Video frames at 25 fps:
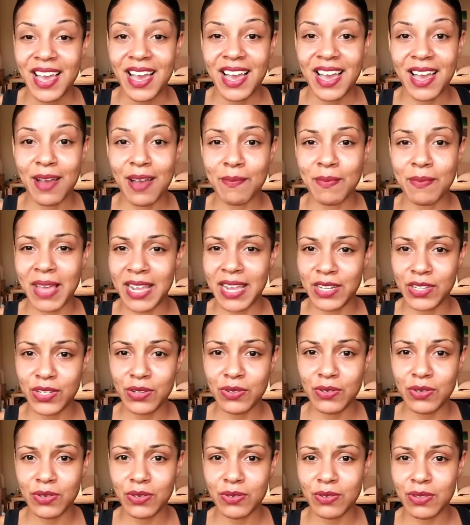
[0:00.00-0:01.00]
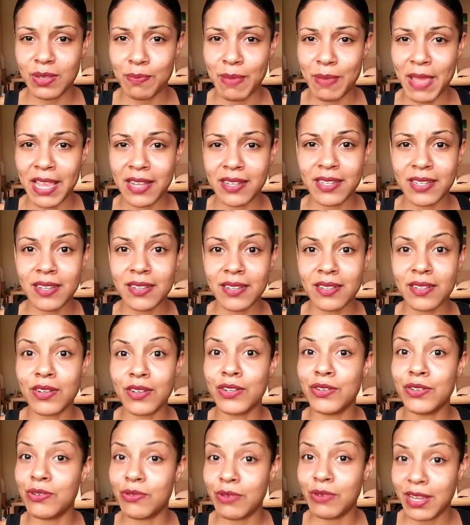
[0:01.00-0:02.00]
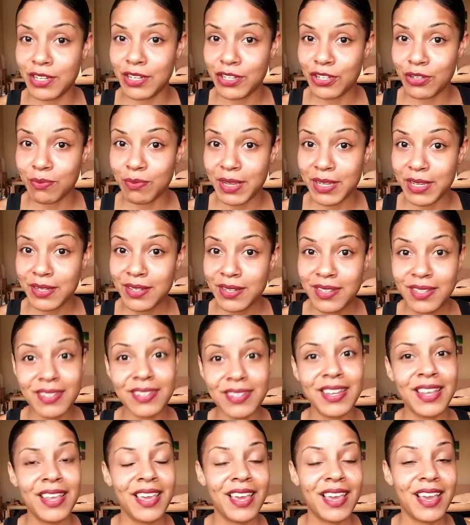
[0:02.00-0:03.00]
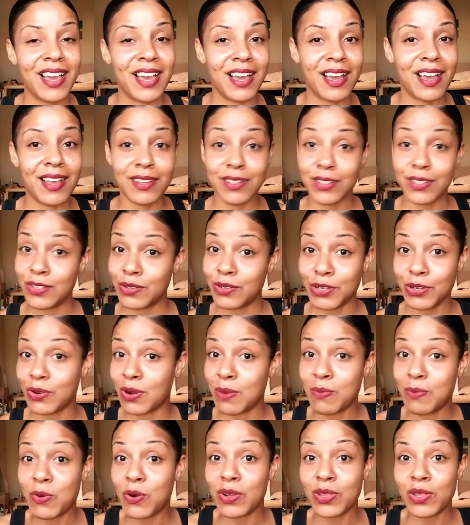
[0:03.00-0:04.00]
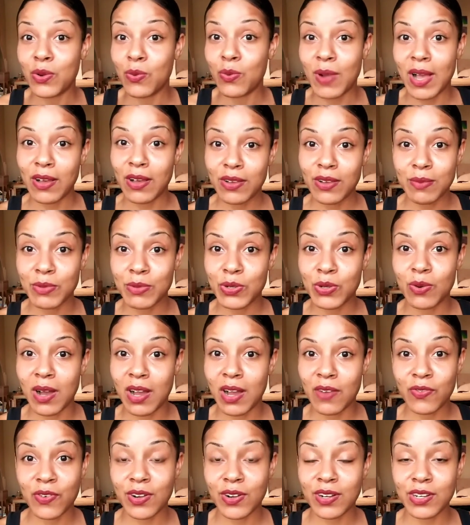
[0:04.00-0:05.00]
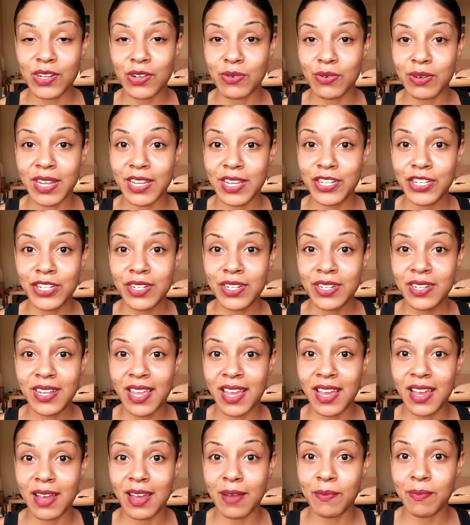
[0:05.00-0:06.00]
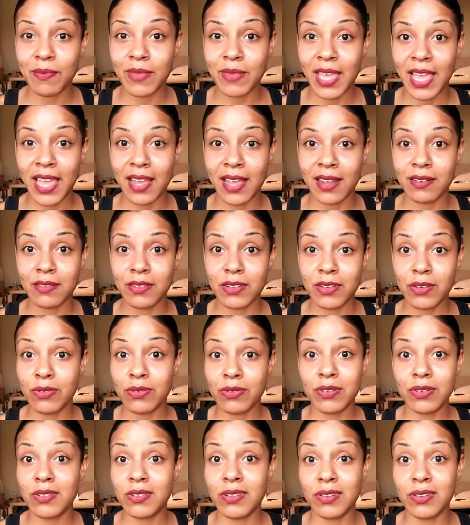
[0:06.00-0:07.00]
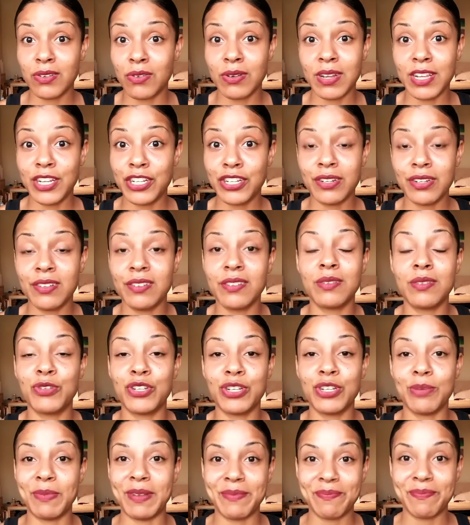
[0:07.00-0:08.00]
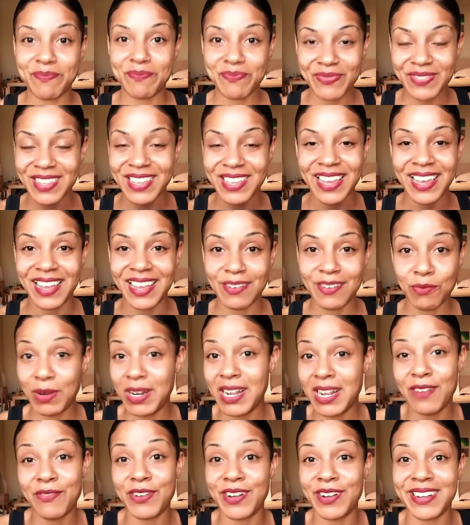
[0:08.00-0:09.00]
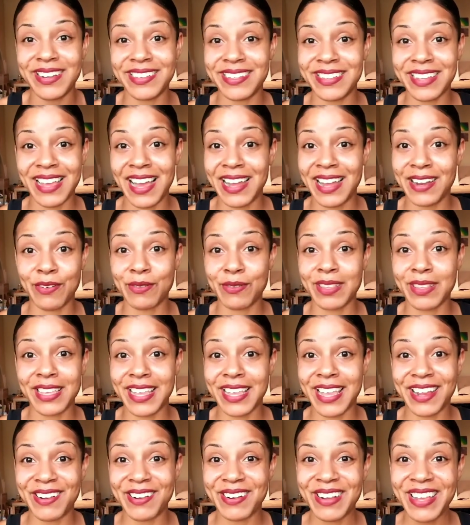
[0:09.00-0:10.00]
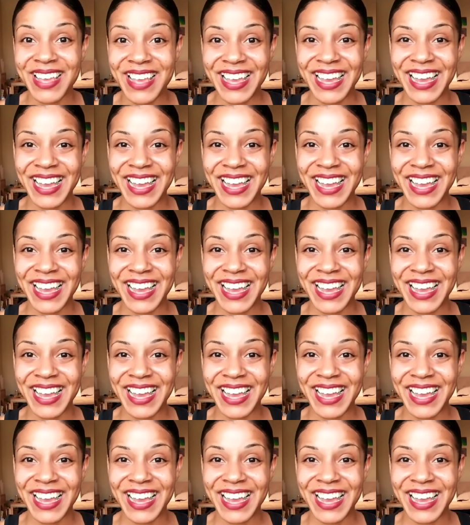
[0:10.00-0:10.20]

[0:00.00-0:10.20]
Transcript: I do the paintings on a donation basis, so you are more than welcome to offer a donation, and just a donation and some shipping. And whatever it is, I don't really care.